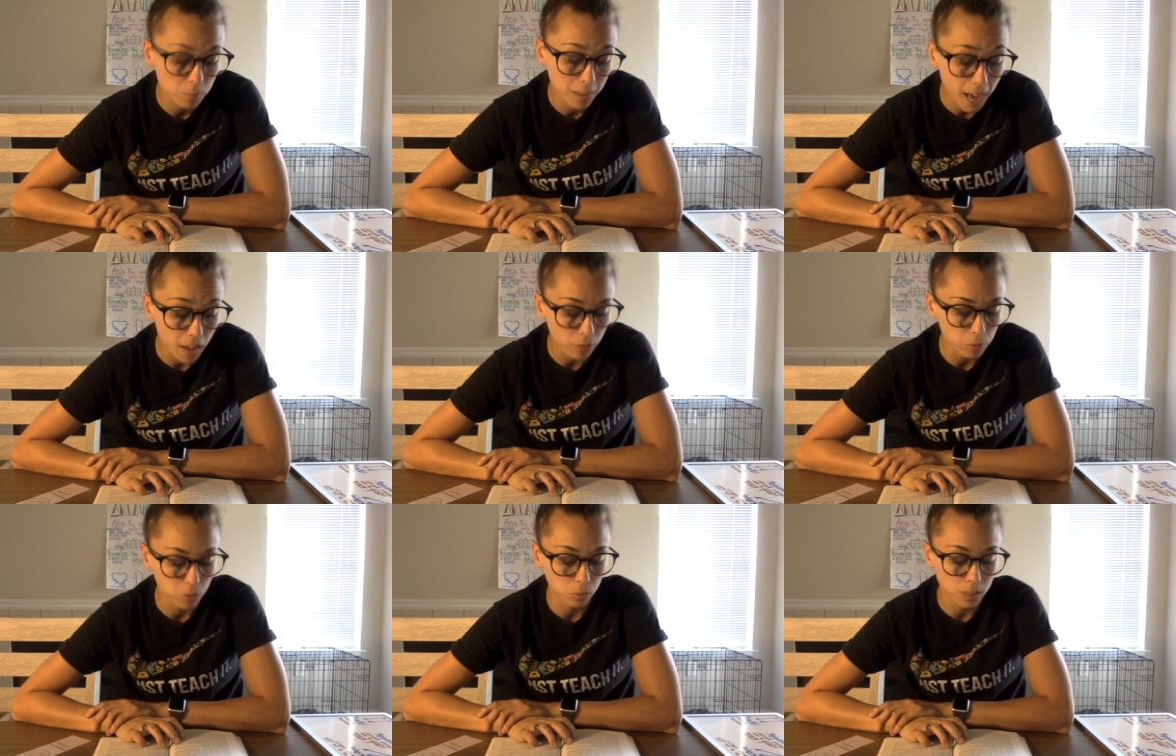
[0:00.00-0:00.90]
path
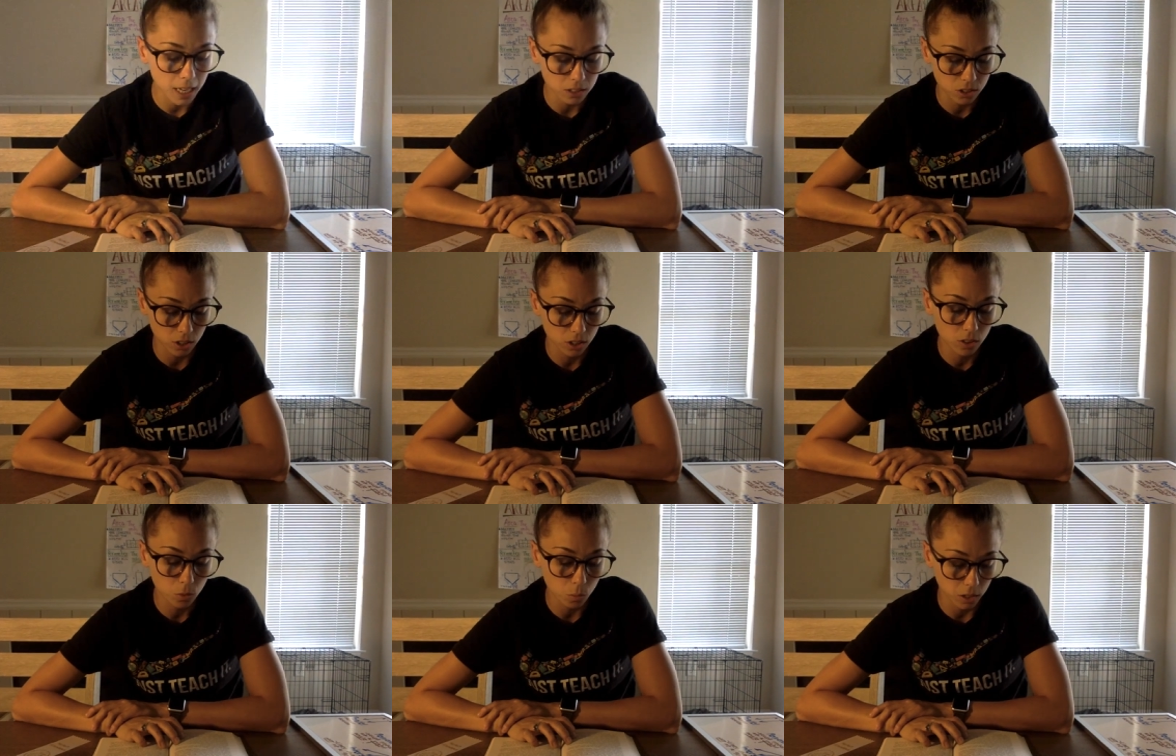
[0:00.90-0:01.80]
would re enter
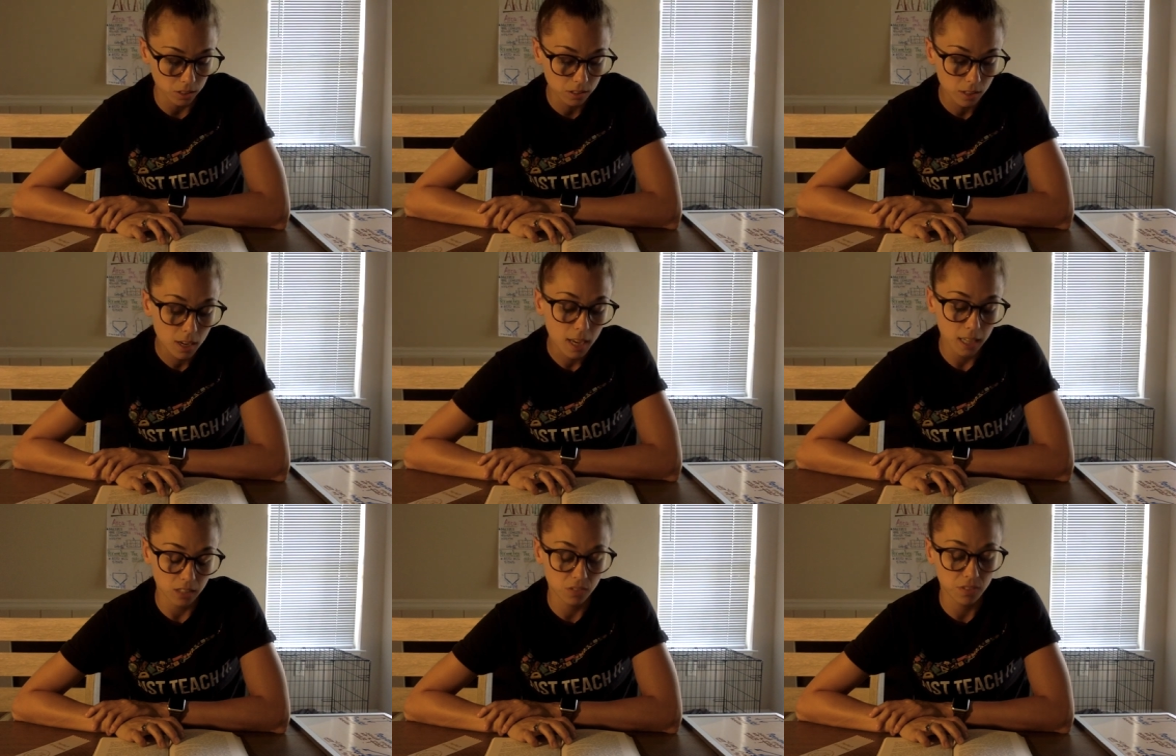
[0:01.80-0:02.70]
the woods
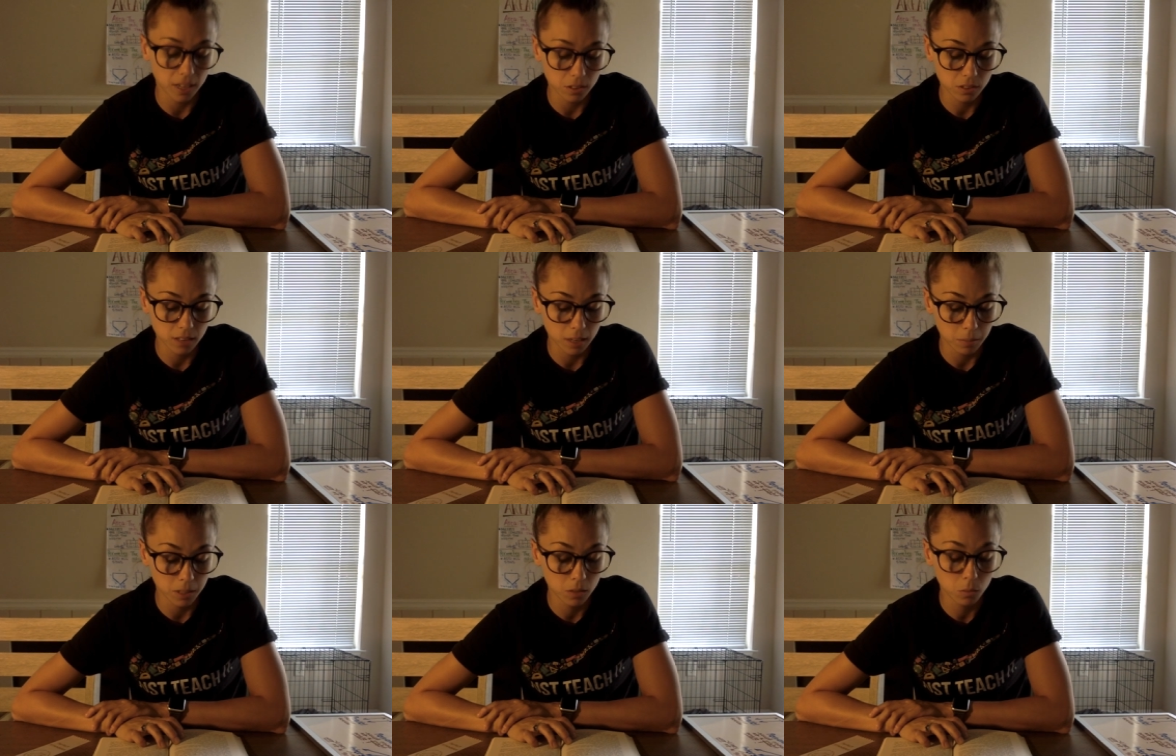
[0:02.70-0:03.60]
in its final
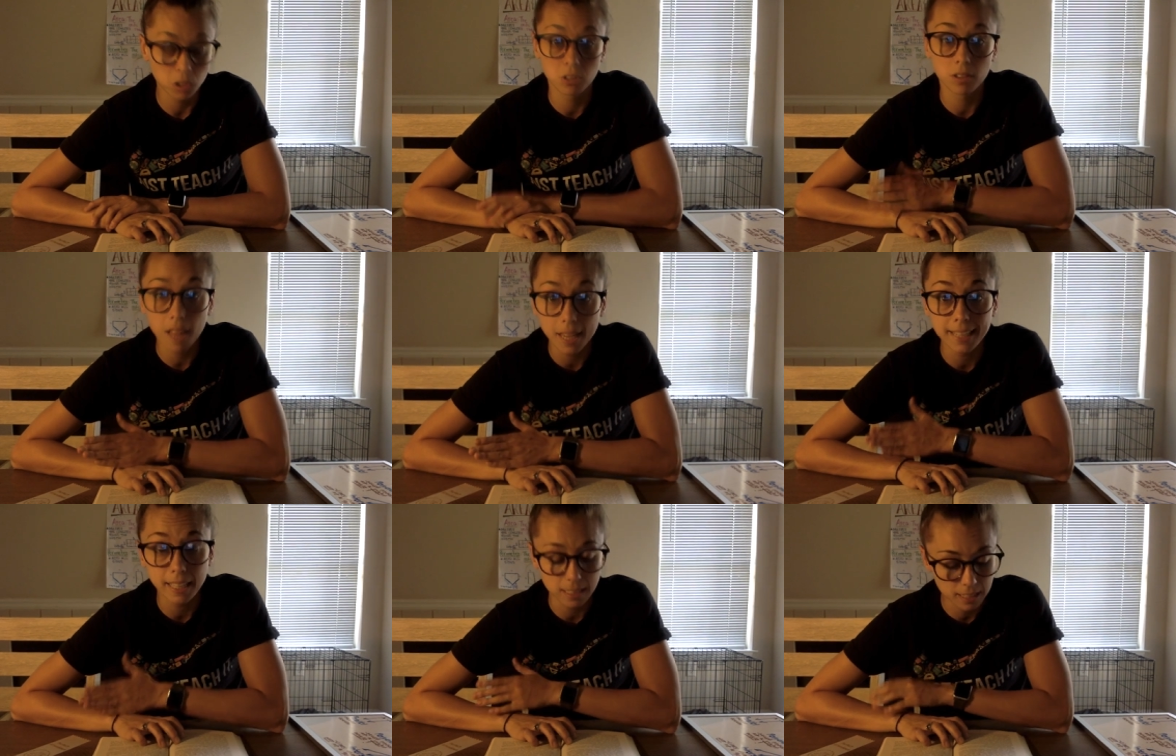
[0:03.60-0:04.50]
segment, which led
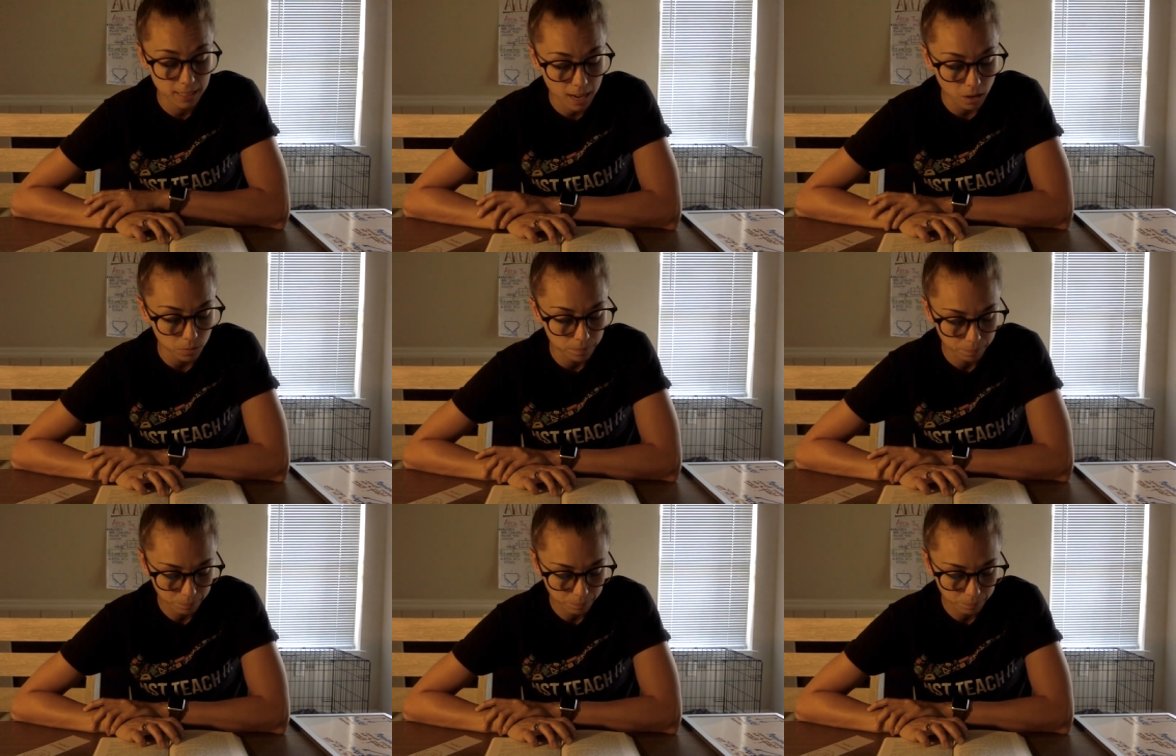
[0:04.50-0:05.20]
into town.